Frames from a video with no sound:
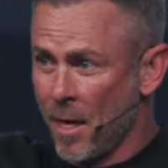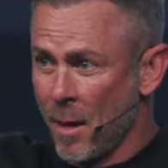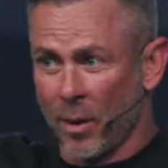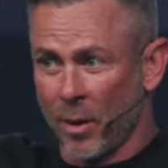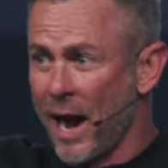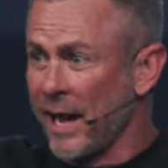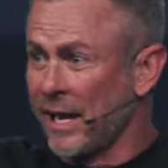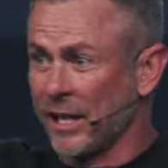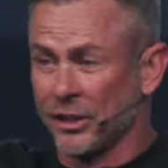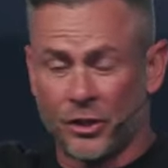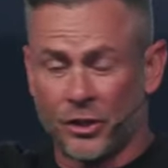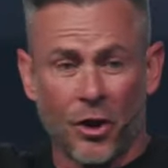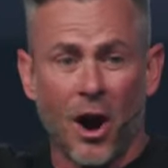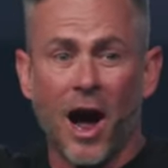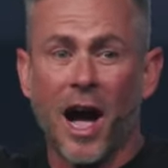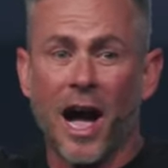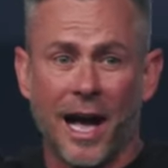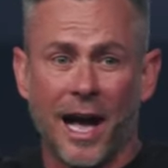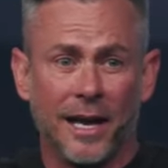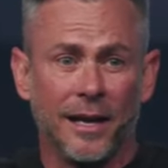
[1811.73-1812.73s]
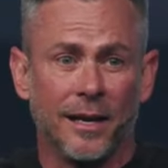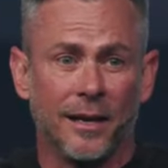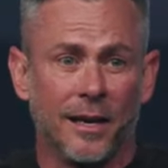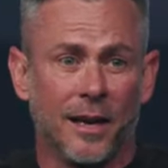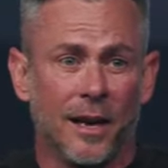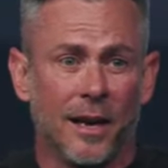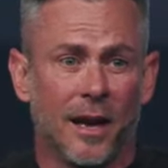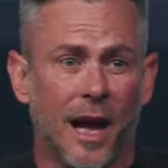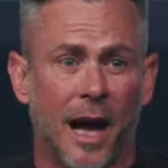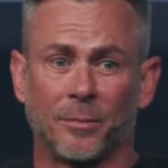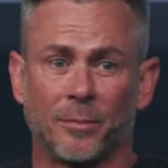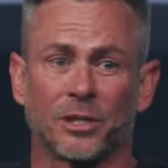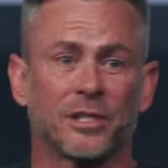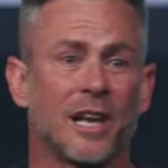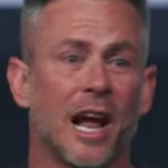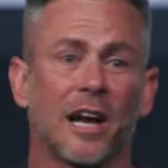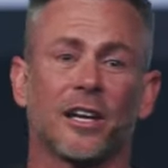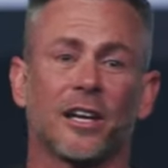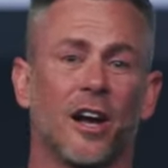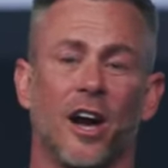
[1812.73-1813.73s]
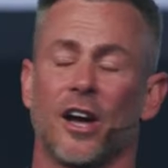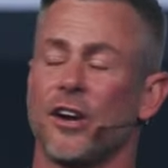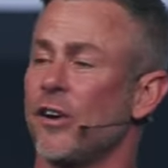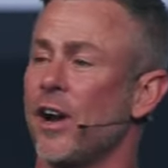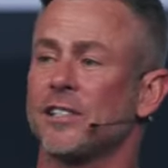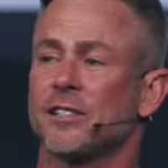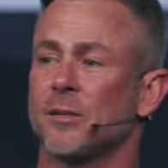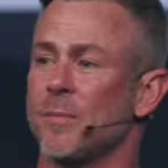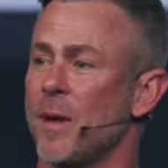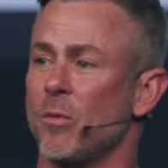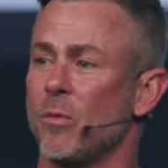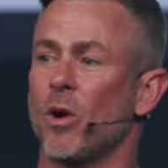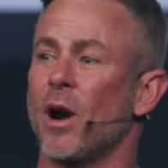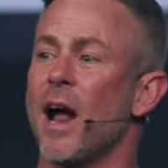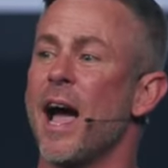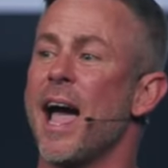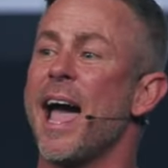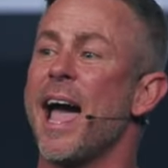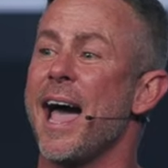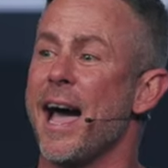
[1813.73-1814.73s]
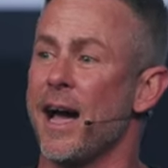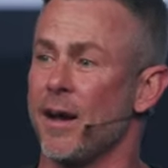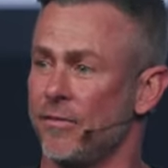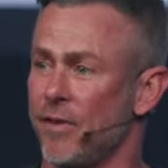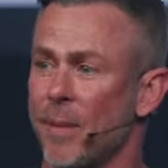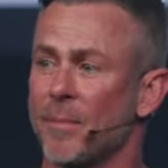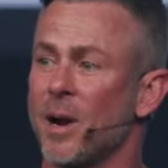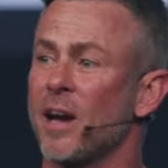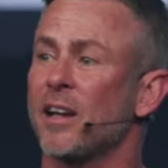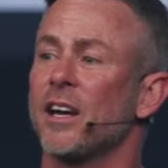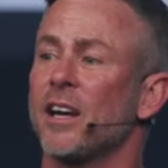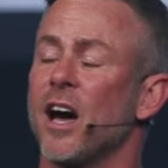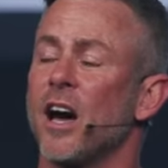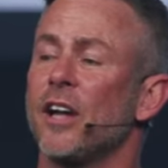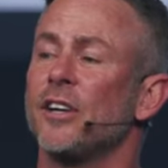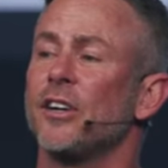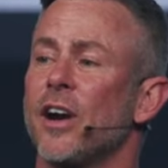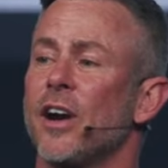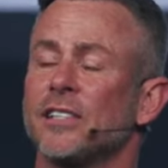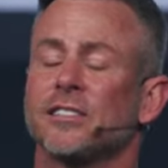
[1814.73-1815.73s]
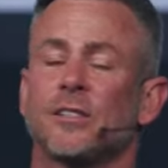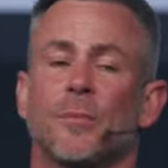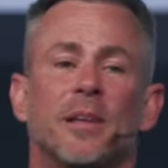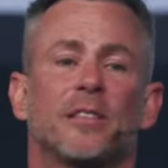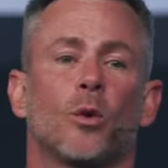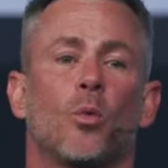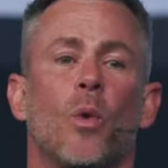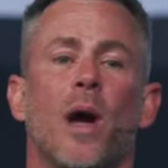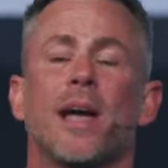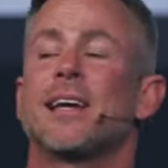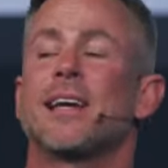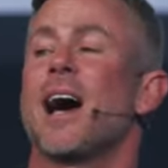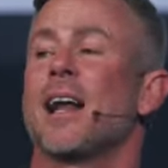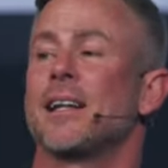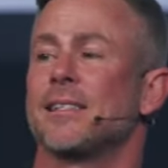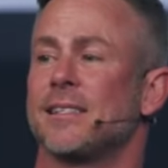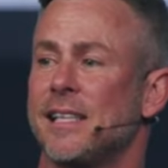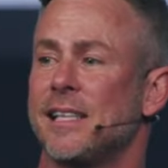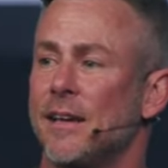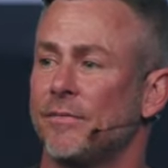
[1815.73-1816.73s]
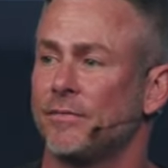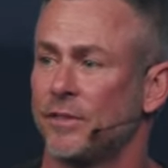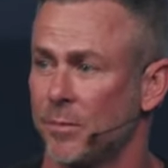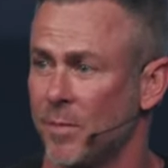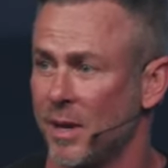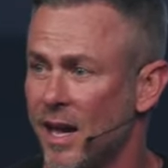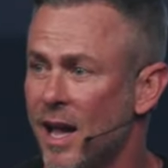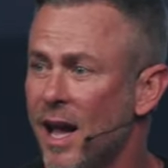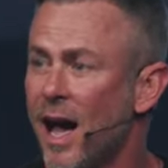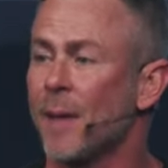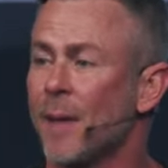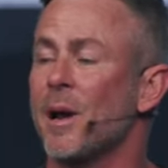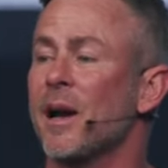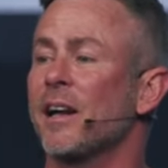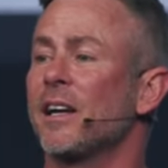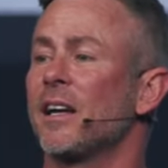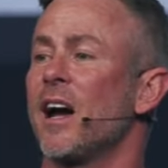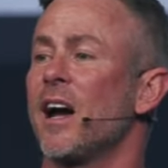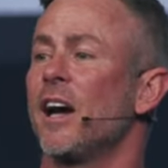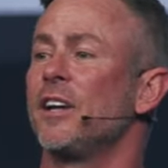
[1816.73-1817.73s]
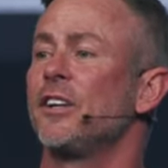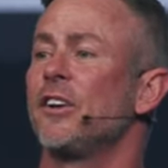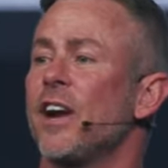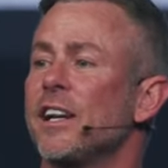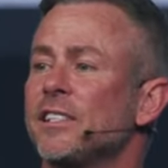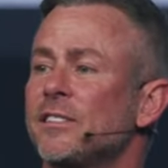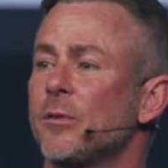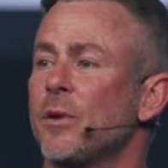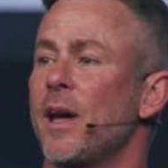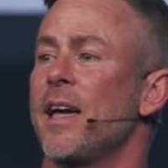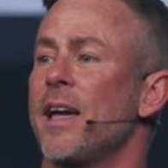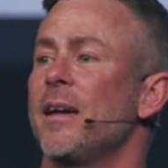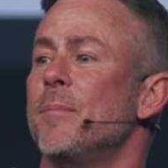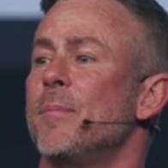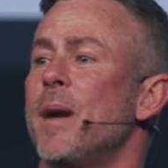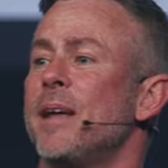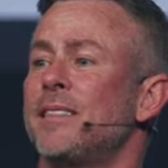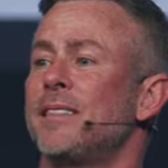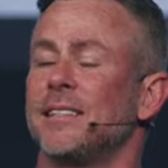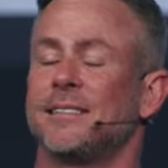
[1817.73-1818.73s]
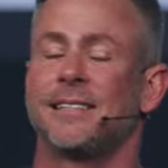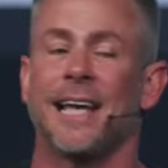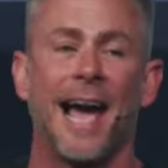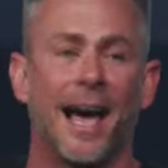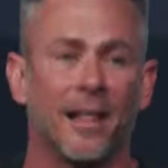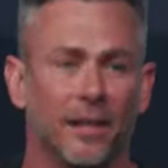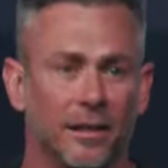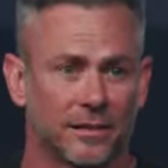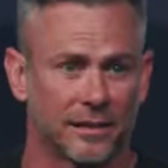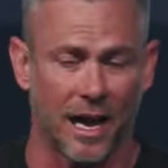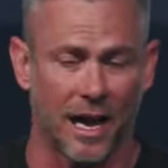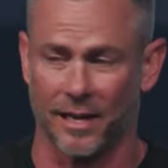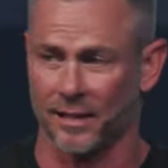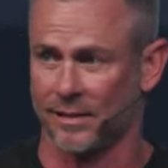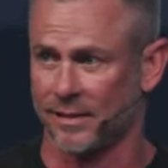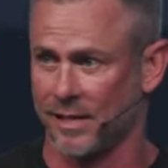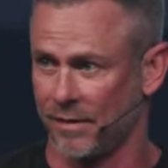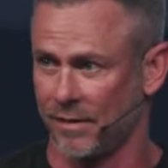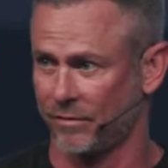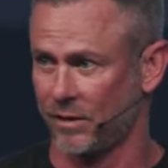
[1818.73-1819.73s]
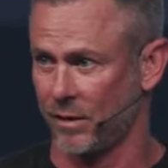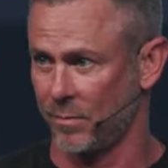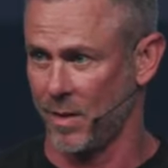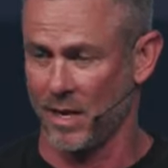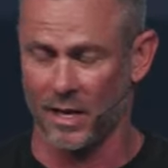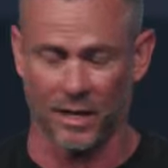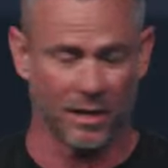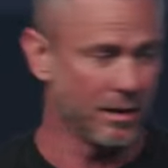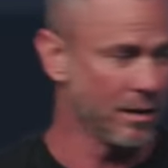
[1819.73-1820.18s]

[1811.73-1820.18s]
but I can try. I'm just not gonna underestimate what I have. I'm not gonna underestimate the way God has gifted me. I'm not gonna underestimate the talents God has gifted me.